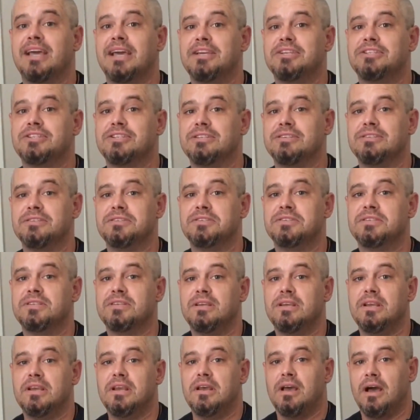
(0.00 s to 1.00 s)
So,
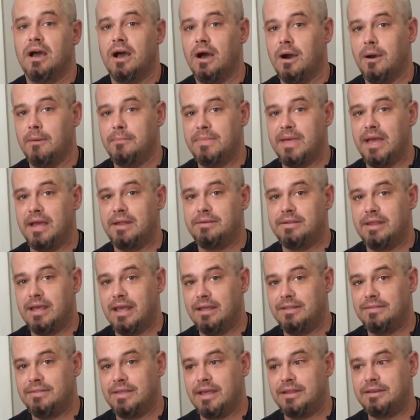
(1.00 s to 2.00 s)
be
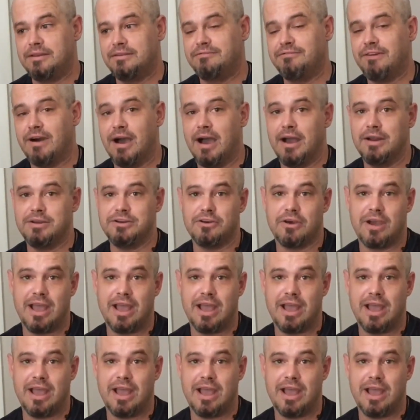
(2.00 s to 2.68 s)
sure y'all like,